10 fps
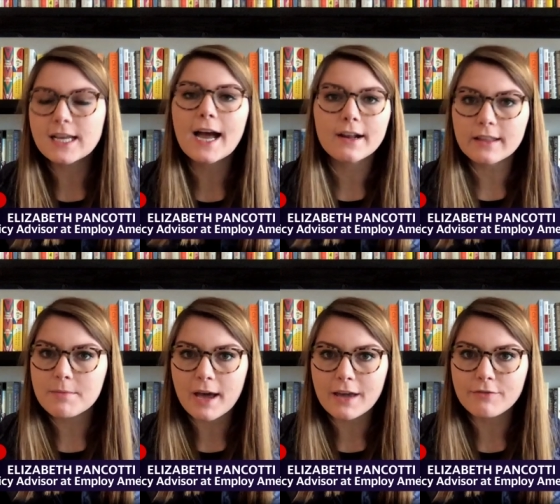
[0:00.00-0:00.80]

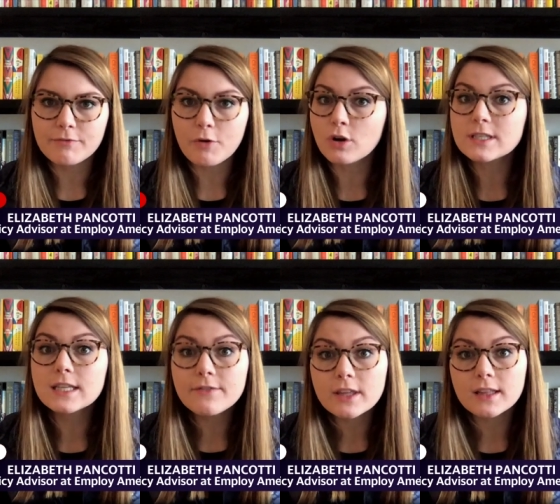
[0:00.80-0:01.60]
entirely by folks
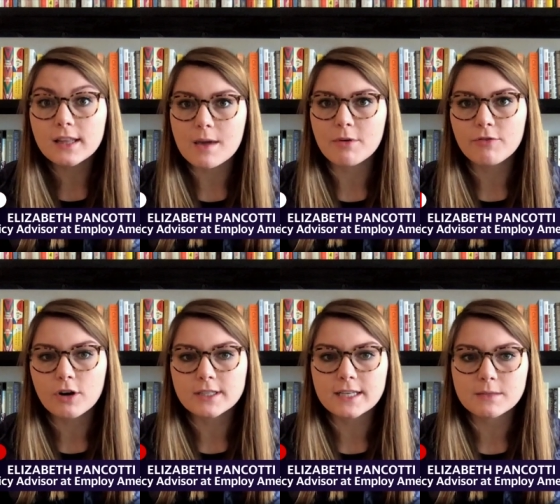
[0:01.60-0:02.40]
leaving the labor
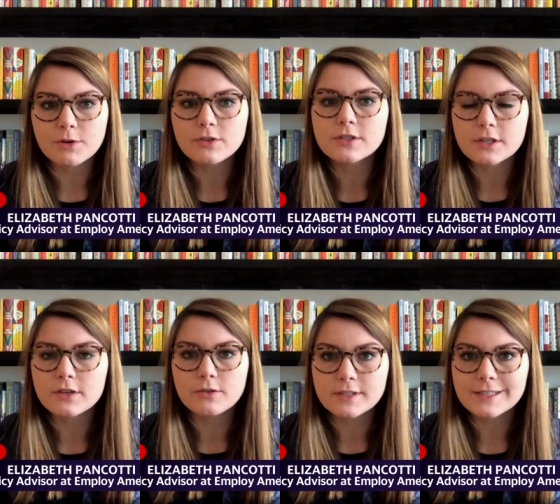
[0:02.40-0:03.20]
force, as opposed to
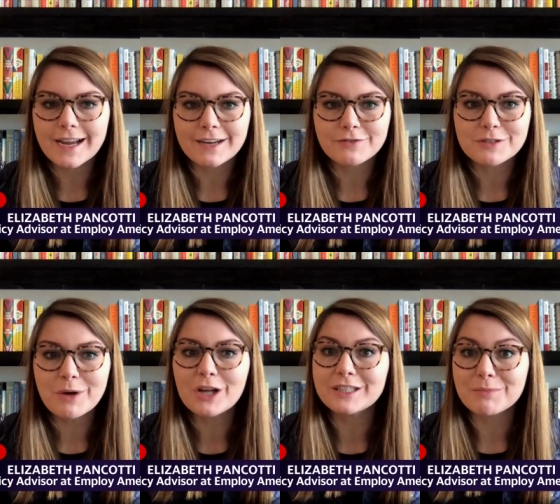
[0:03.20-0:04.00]
those kind of
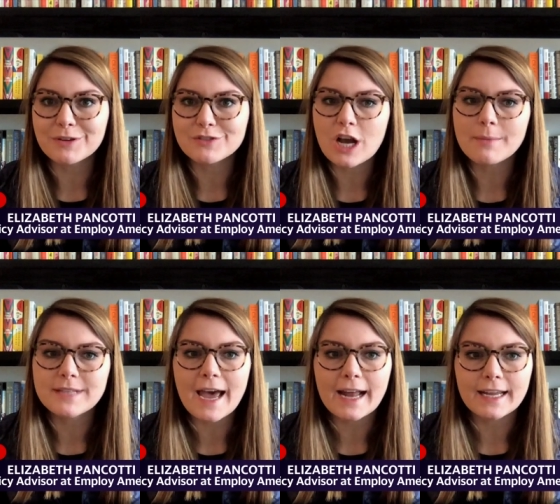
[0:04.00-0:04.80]
small number of jobs
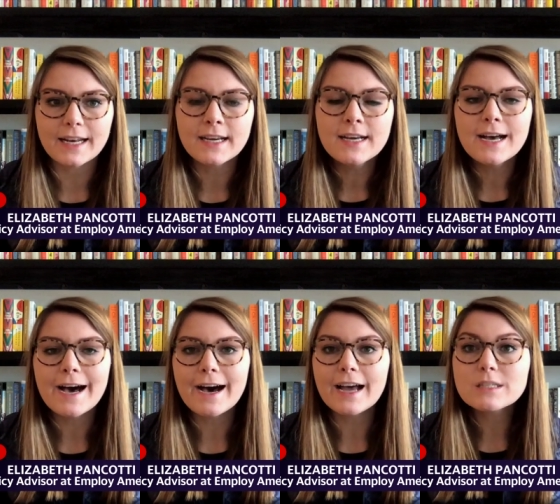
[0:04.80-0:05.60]
added.
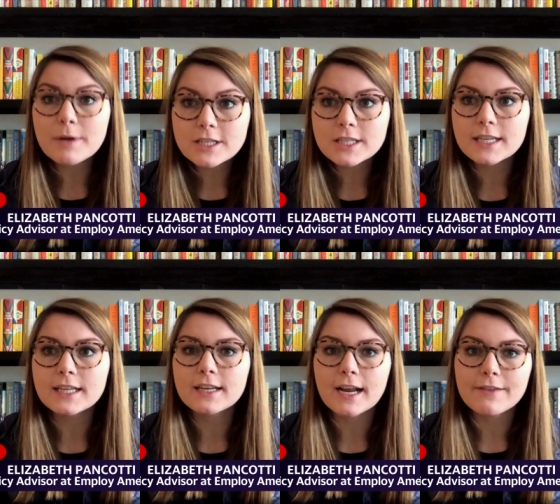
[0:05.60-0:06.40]
Uh, especially
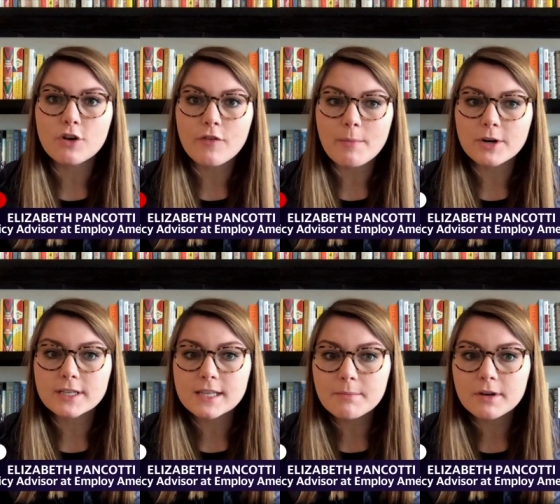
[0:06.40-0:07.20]
in kind of November,
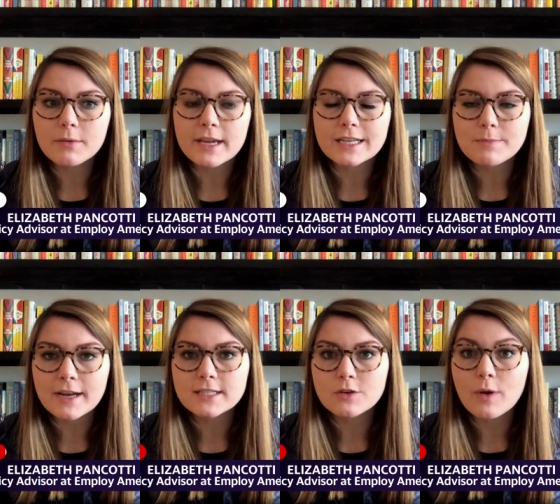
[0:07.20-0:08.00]
December, we
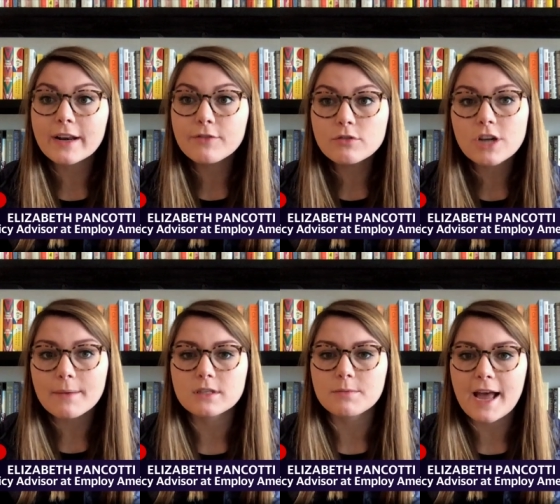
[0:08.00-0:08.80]
expect quite a few
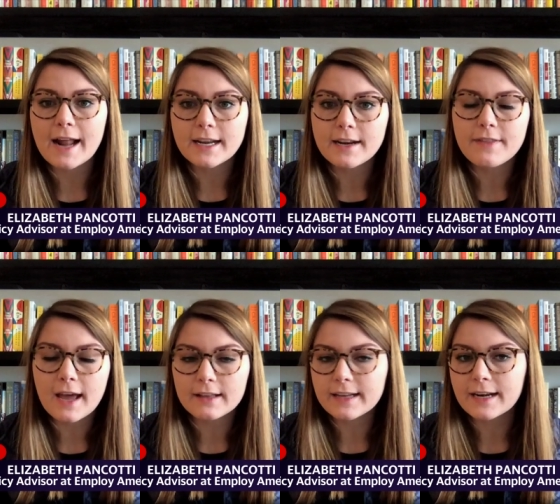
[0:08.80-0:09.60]
jobs to be added in
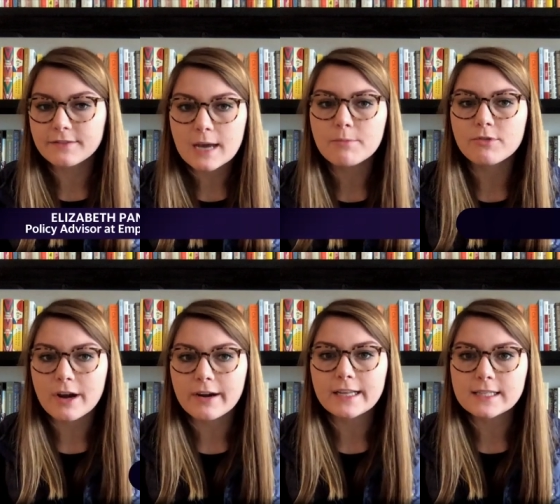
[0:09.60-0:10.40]
that kind of temporary